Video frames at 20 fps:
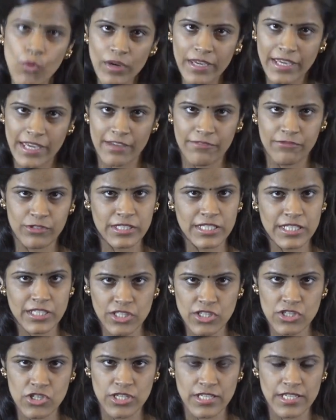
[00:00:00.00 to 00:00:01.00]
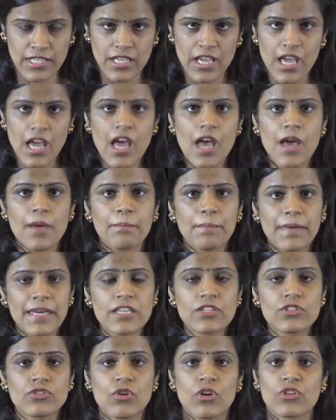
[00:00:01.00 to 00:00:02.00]
more careful decisions
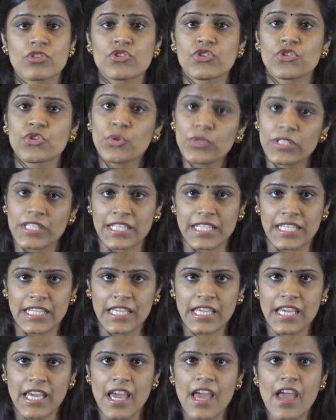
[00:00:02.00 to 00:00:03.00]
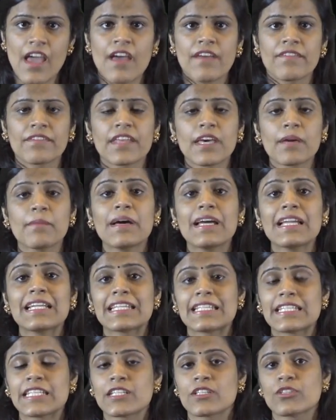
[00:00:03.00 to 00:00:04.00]
based on scrutiny,
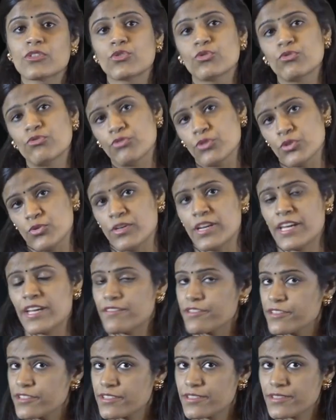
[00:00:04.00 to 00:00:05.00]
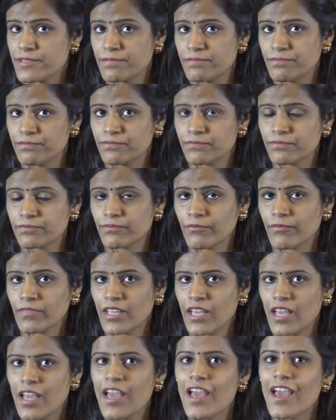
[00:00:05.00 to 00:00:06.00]
thereby leading to fewer errors.
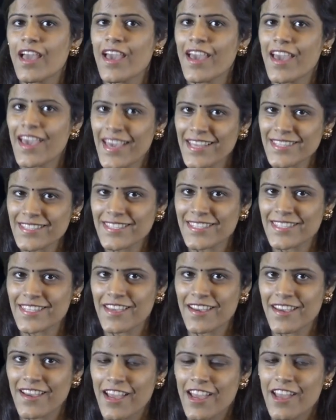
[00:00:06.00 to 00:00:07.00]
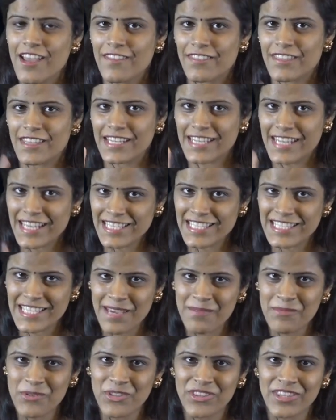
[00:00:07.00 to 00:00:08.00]
Hence, the
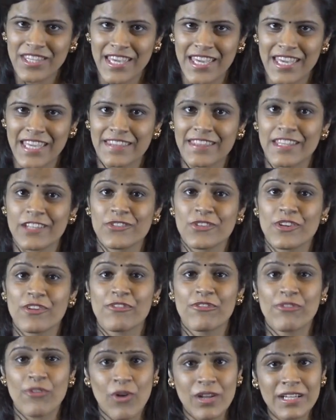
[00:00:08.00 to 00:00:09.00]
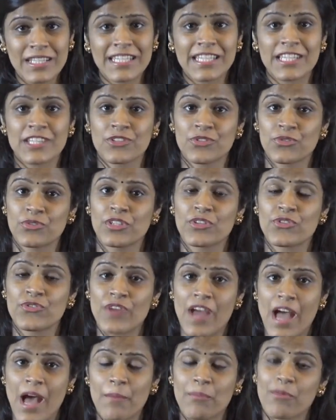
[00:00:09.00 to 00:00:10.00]
next time you think that you are falling into
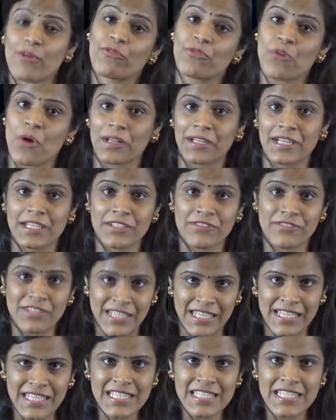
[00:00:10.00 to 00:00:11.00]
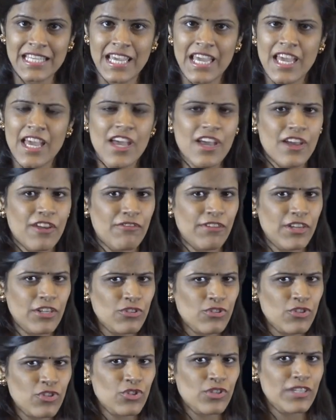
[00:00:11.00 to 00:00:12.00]
the trap of cognitive ease,
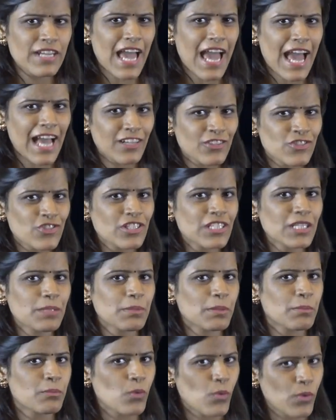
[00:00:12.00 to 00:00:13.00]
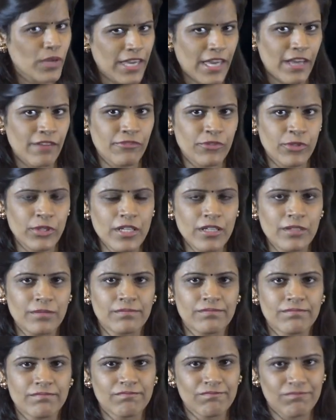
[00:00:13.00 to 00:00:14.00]
when you should actually be more careful,
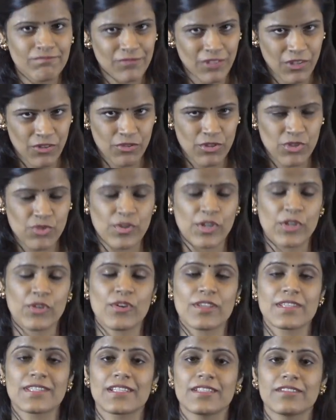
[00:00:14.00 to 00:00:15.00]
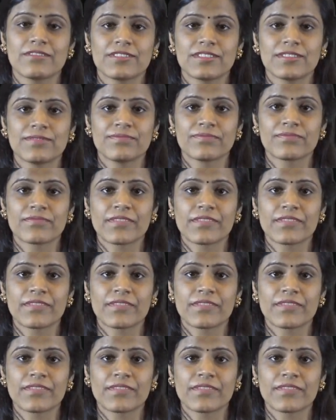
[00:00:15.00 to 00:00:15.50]
restrain yourself.